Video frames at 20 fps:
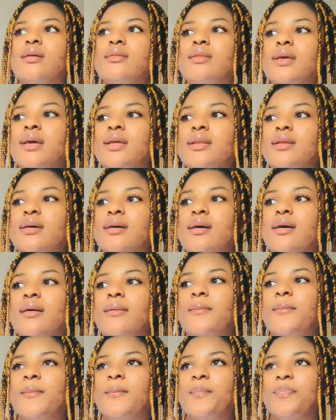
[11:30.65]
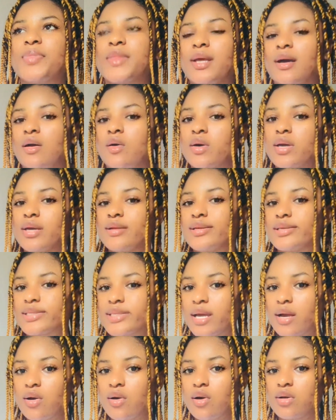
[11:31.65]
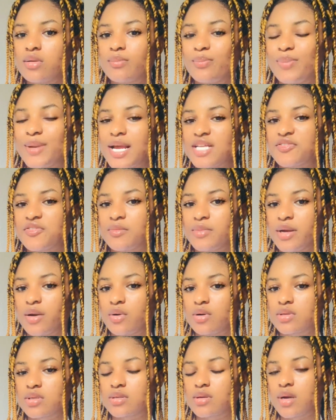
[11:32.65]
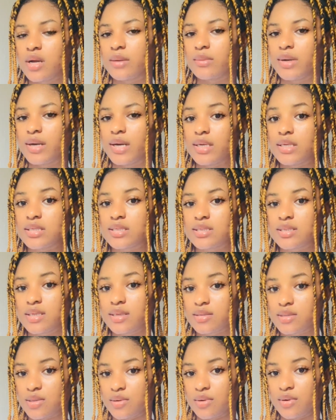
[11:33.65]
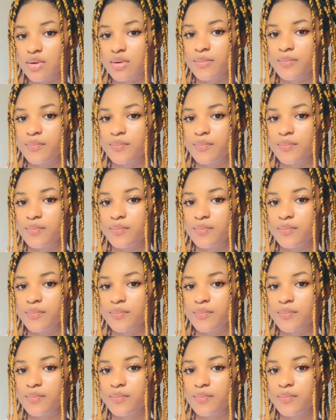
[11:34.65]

Then okay, the second platform I want to talk about is TikTok.